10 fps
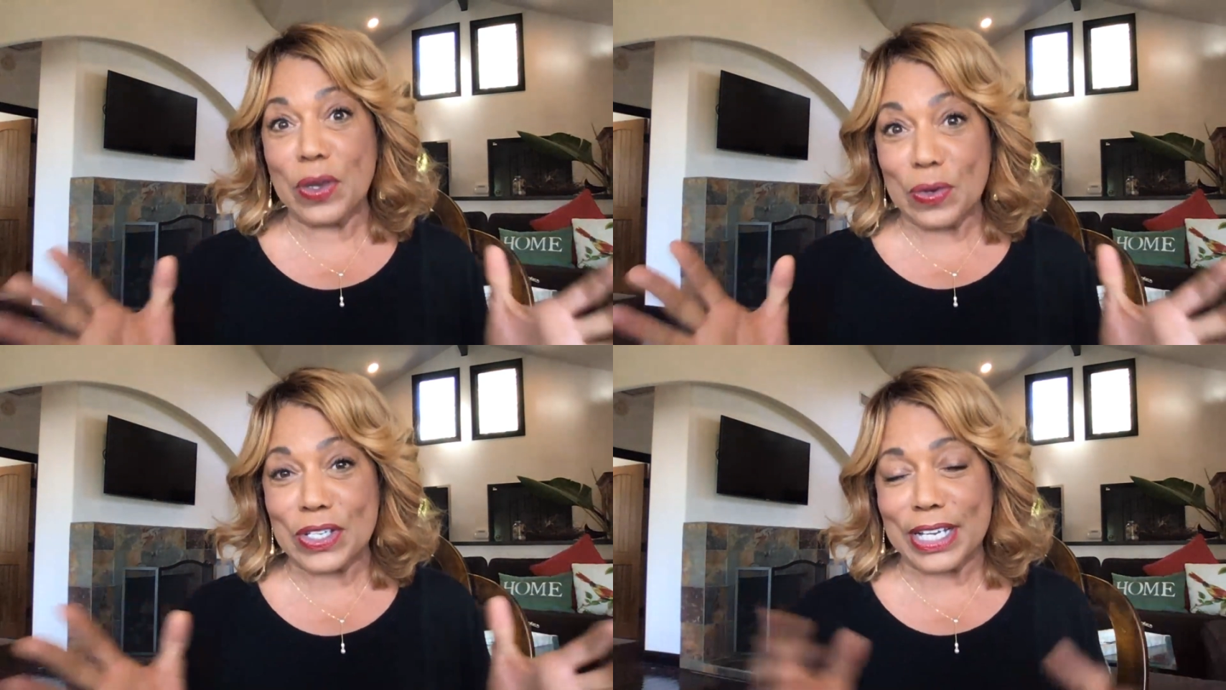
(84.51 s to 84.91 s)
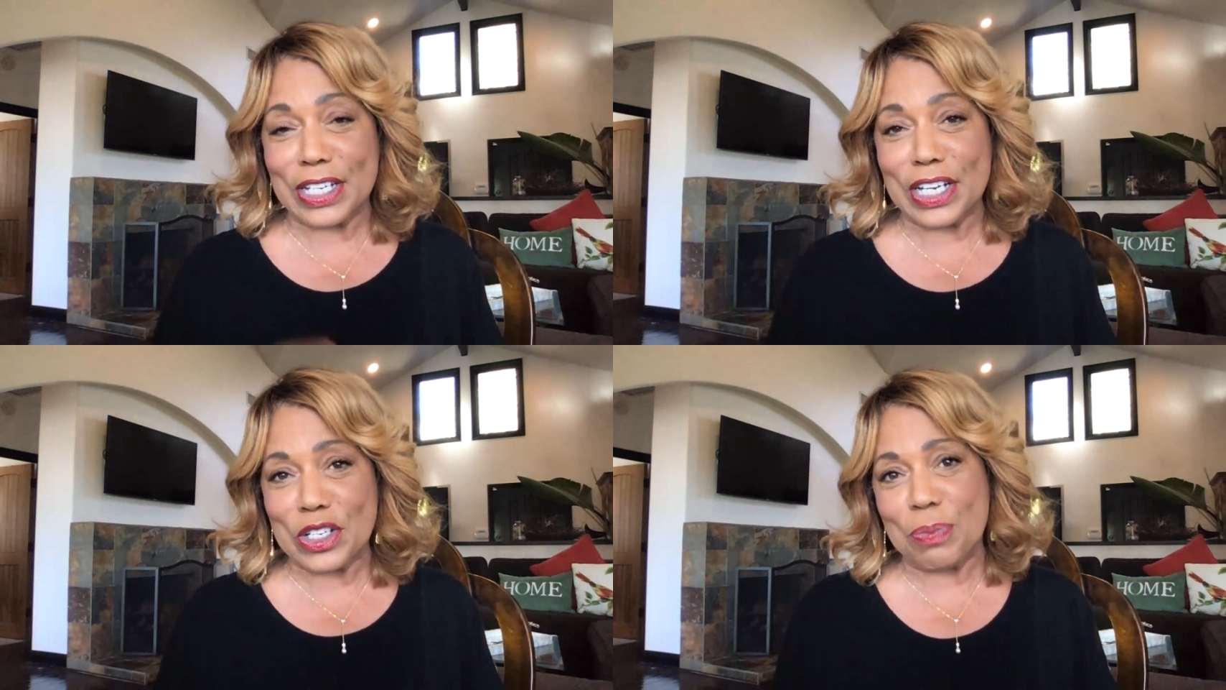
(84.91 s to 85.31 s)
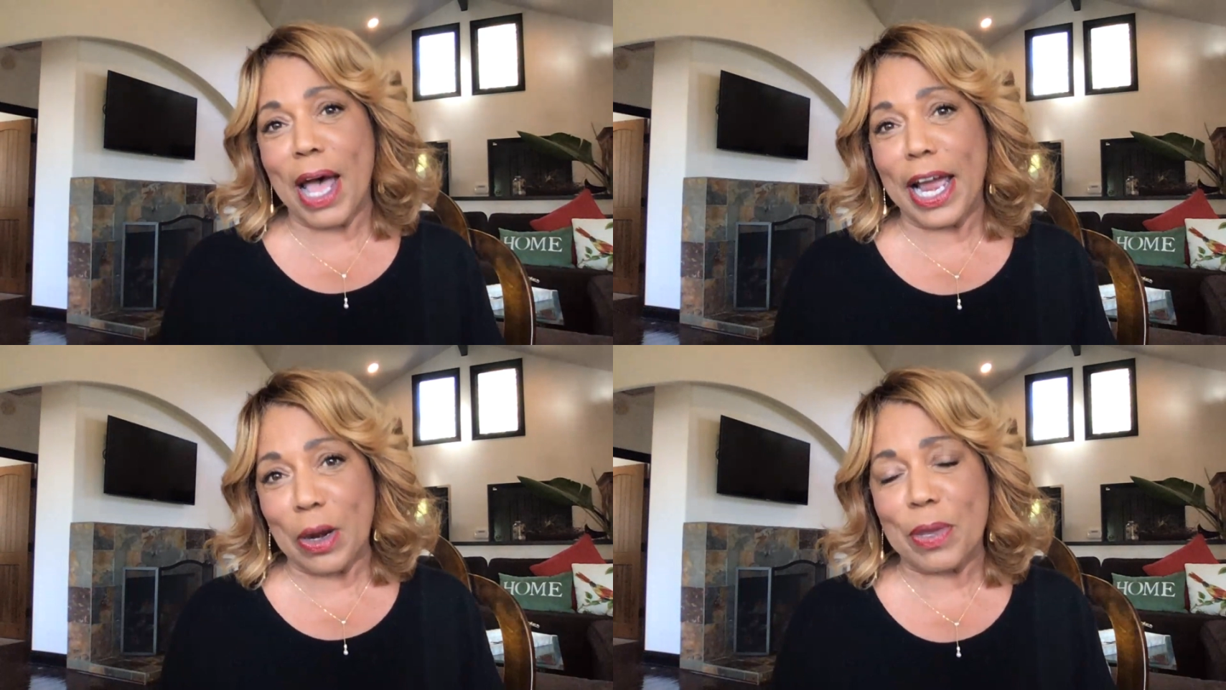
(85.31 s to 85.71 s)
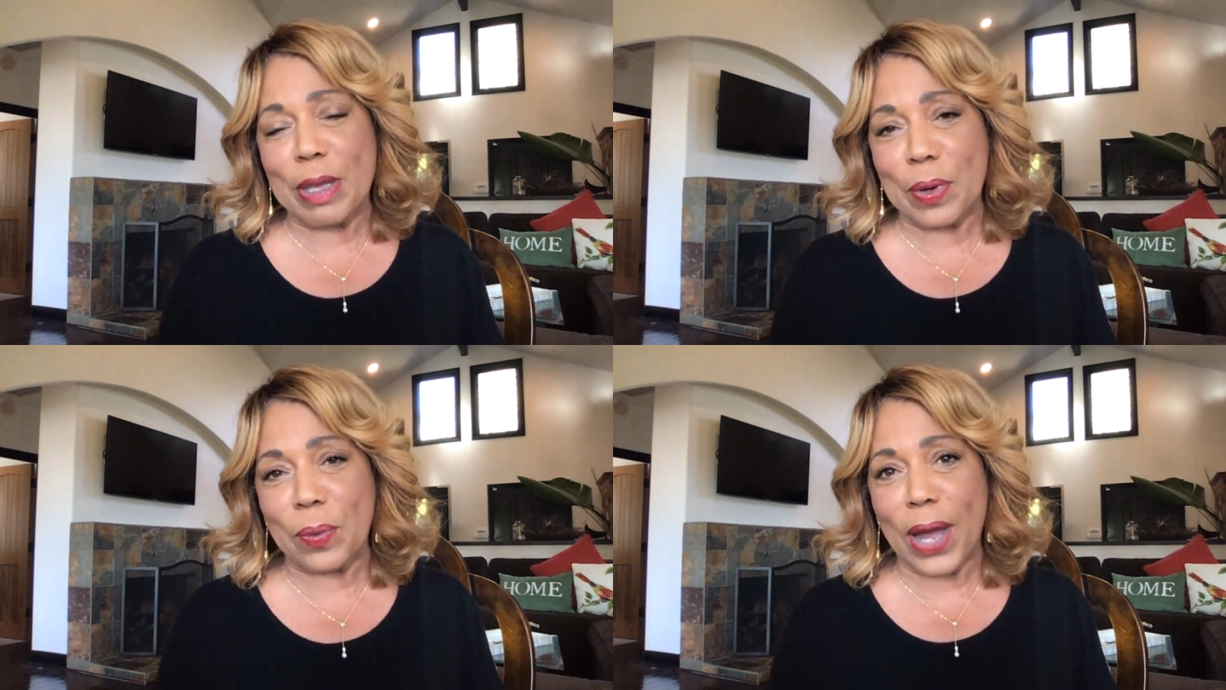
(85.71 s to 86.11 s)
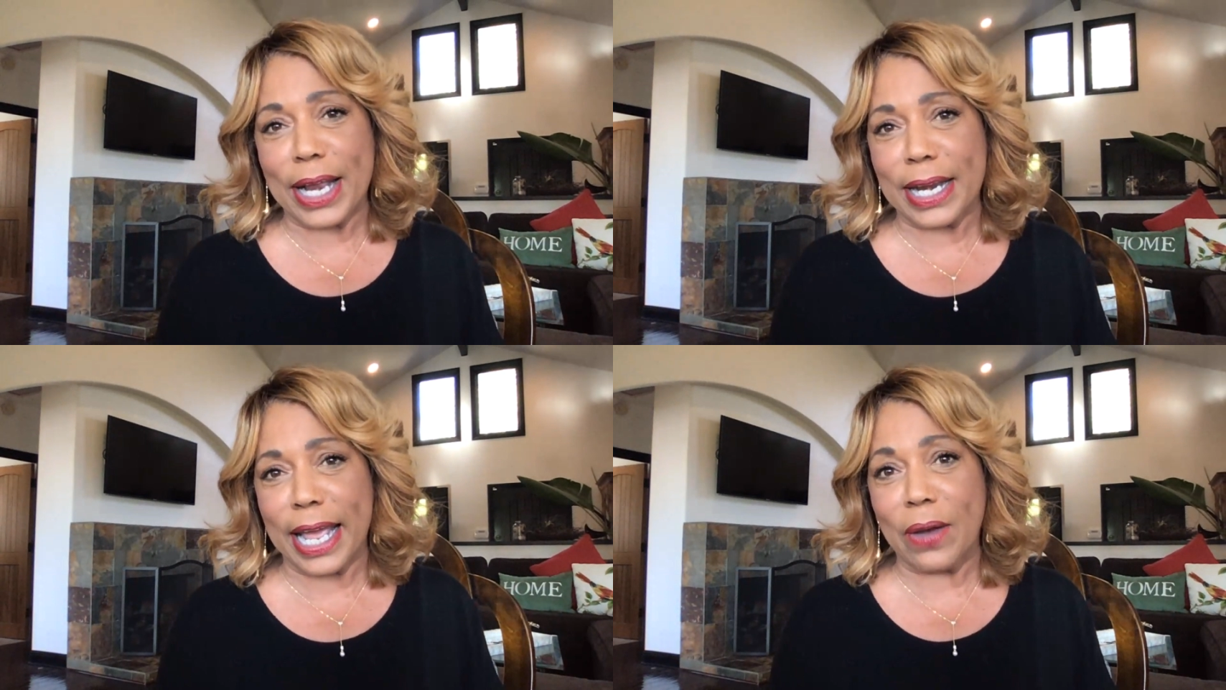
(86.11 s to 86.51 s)
using to inspire people
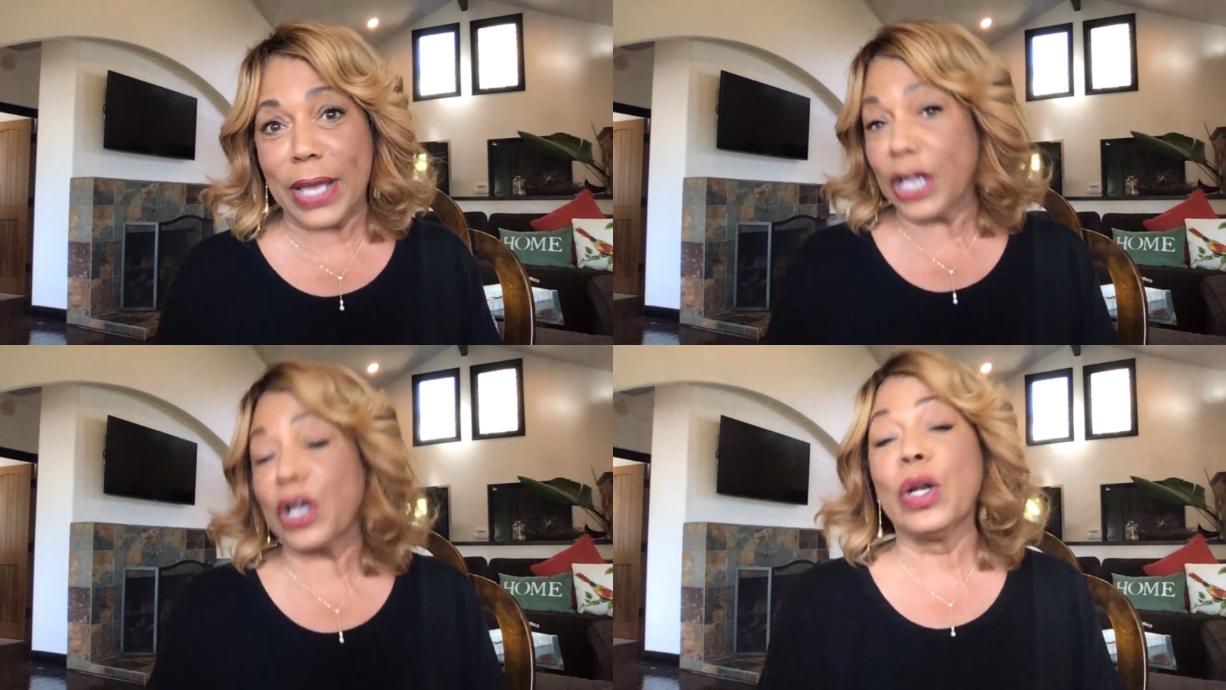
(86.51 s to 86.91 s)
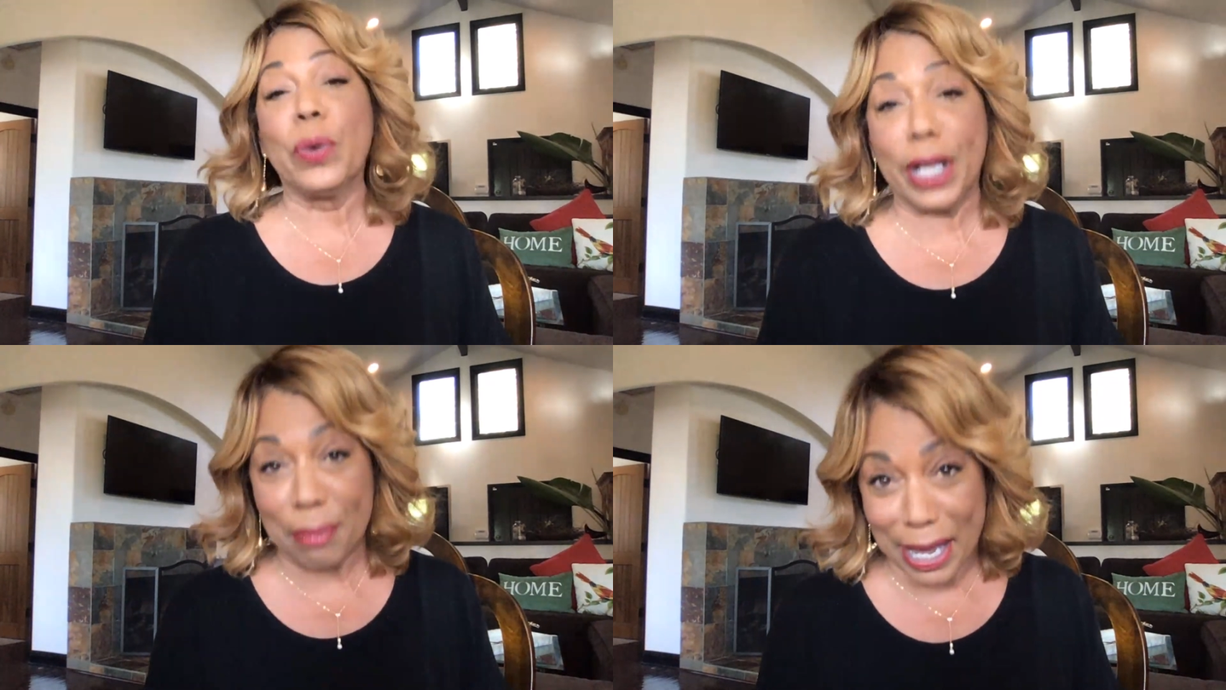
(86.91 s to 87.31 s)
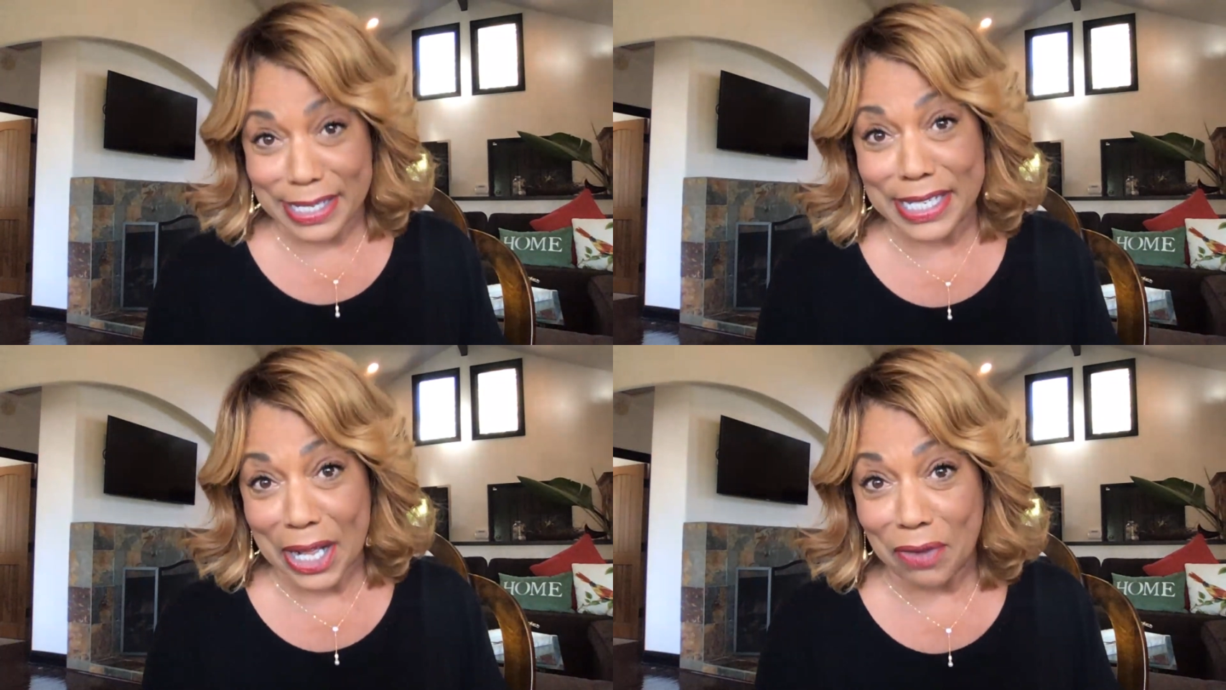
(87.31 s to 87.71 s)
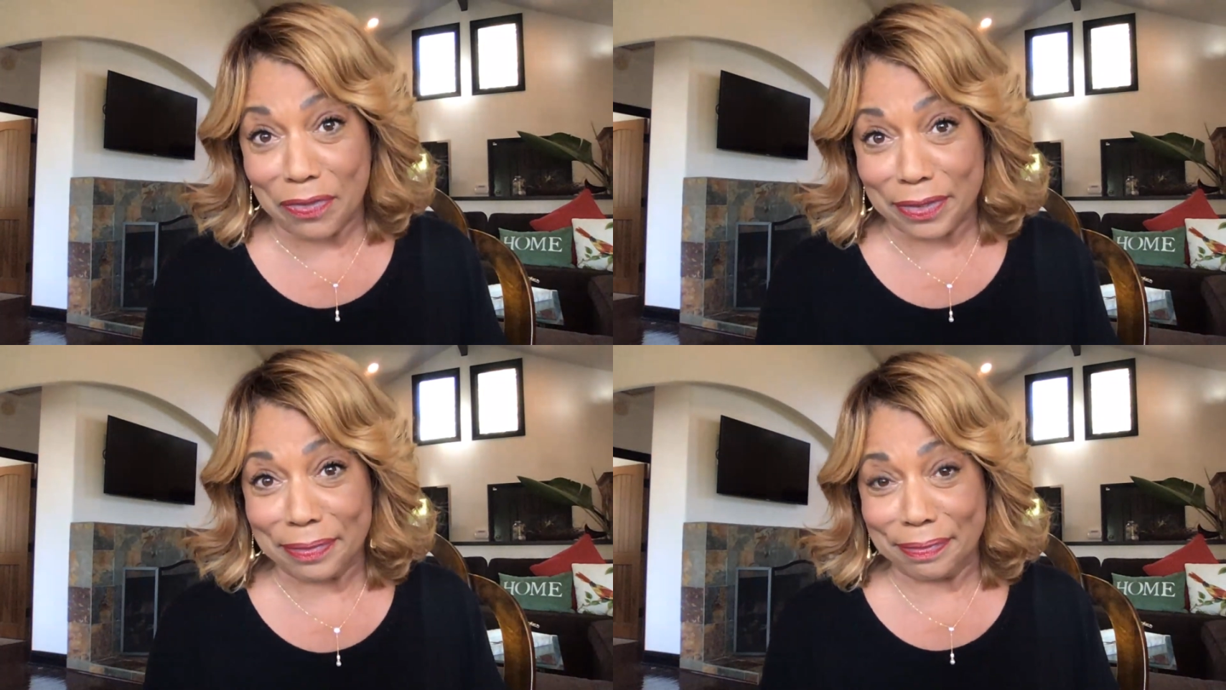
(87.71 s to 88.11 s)
right now, including myself.